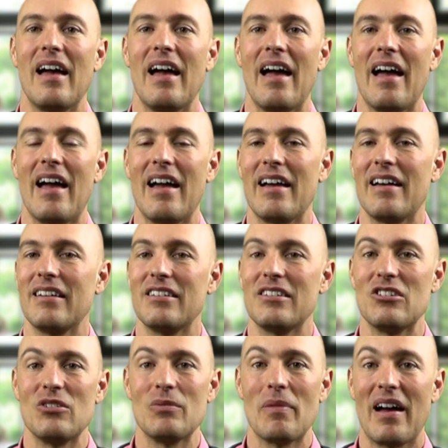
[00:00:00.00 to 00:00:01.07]
and
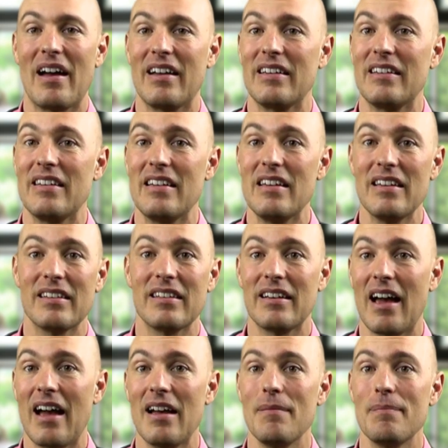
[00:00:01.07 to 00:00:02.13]
you may hear the
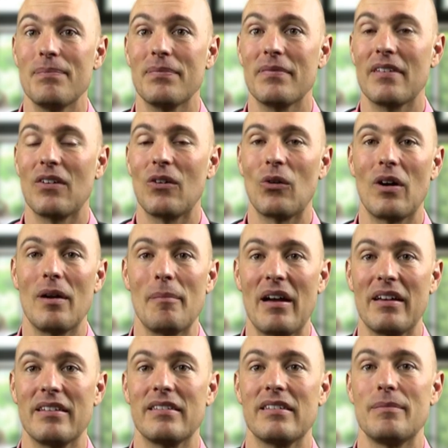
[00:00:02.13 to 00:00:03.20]
name, or I may
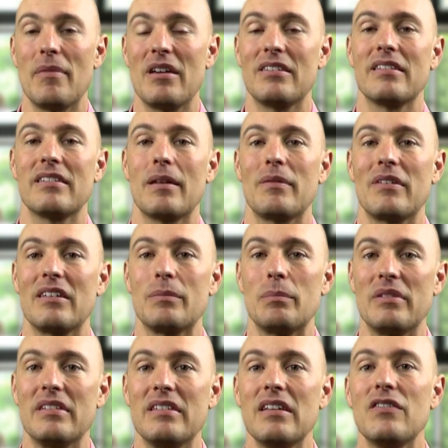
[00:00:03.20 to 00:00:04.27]
mention something
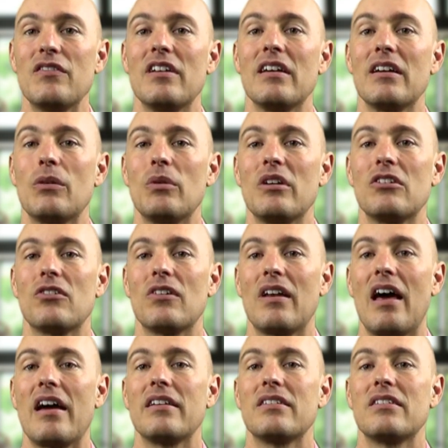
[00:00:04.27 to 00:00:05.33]
specific which
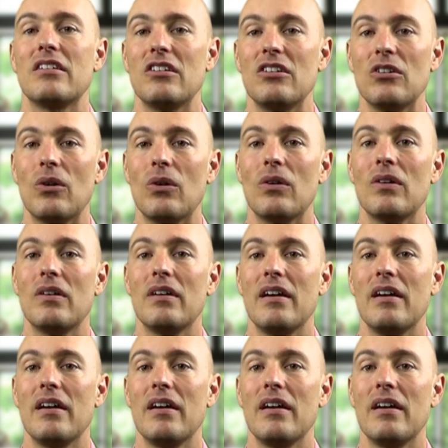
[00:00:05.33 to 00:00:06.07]
relates to your